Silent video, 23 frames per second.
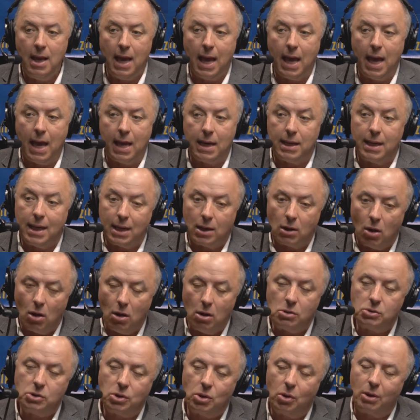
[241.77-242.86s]
And it
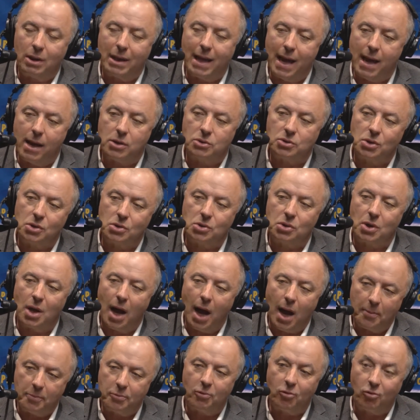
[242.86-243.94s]
also allows us to
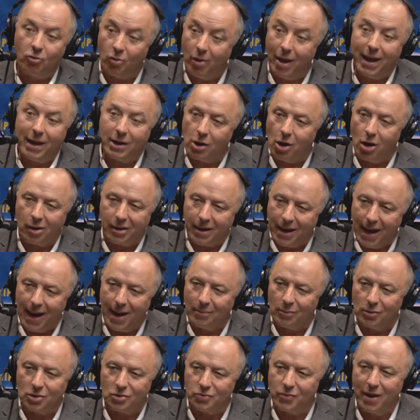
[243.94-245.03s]
upgrade our
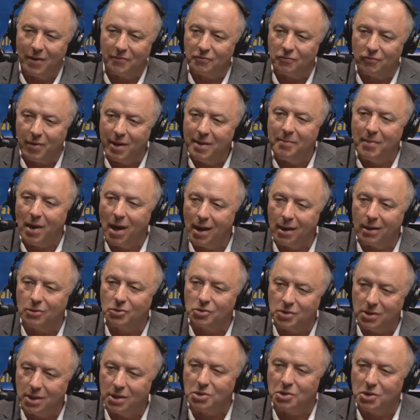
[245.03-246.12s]
cameras. We have three
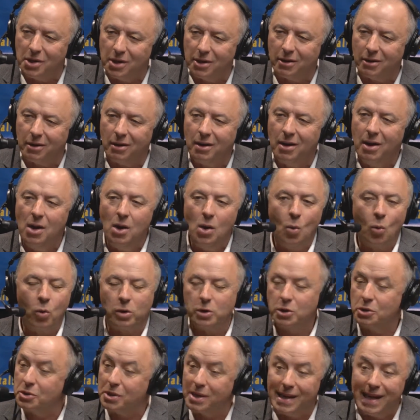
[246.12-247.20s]
models this year. We're
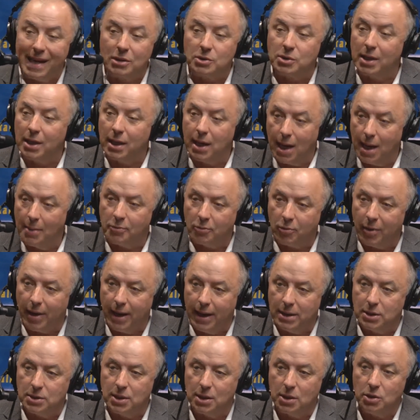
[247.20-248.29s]
just announcing
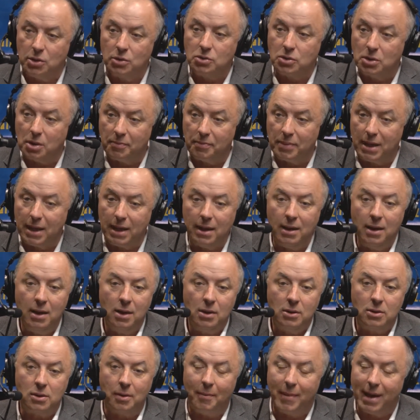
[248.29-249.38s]
upgrades. It used to be
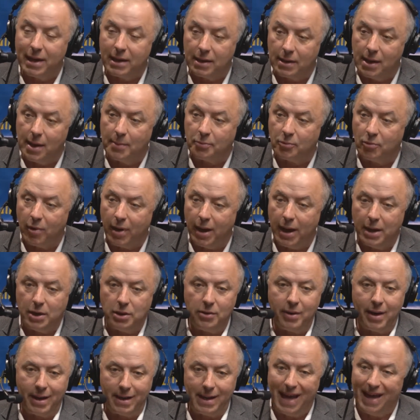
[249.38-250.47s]
to make an upgrade,
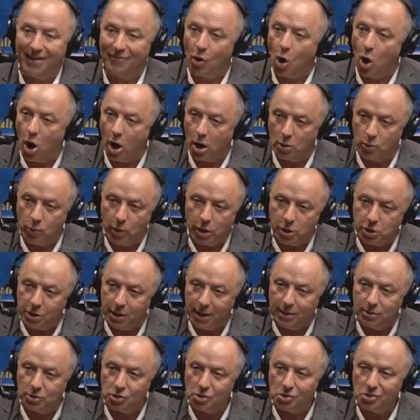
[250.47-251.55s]
you had to have hardware
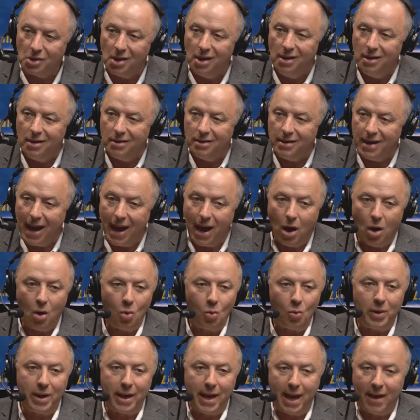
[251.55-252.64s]
changes. Now
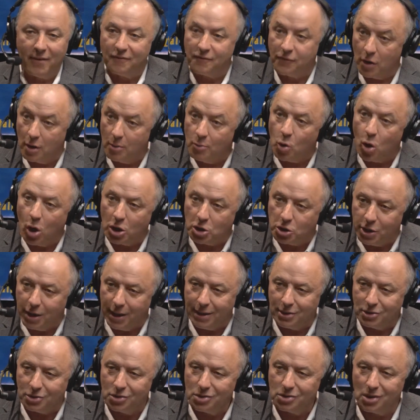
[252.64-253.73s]
we have firmware
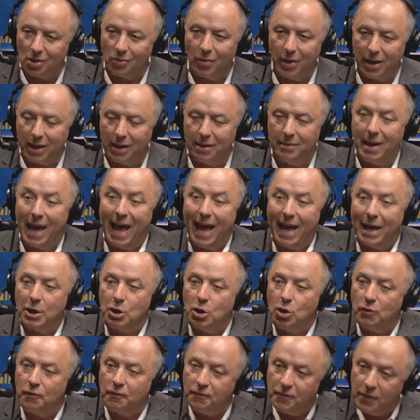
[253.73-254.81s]
changes and we can add
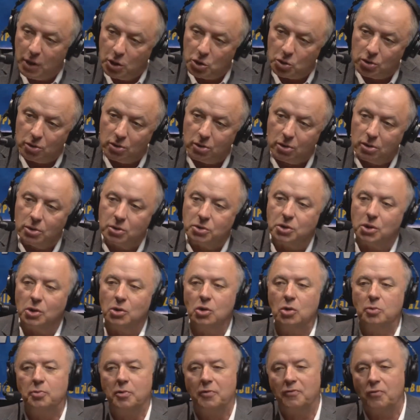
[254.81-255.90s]
new features and
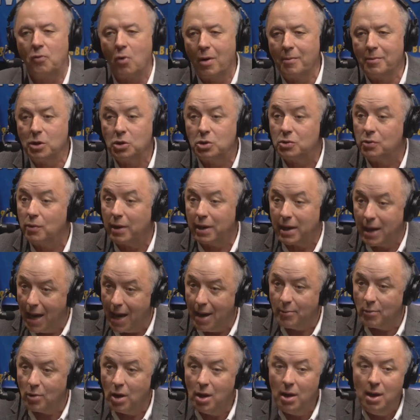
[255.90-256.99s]
new performance to a
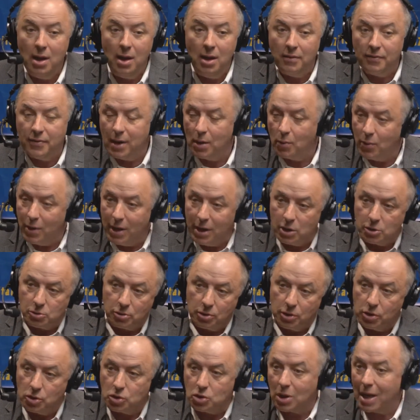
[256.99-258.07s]
camera that we
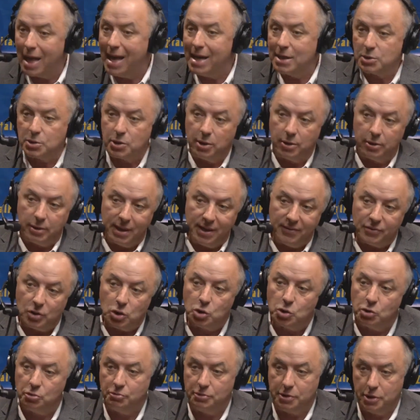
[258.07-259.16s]
introduced last year and even
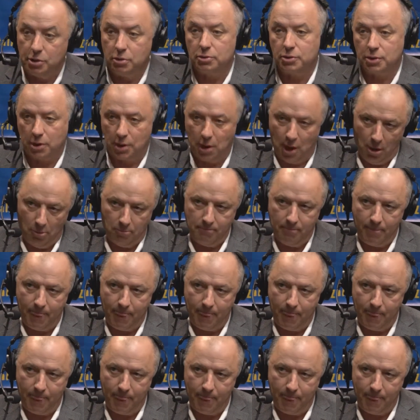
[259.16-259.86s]
two years ago.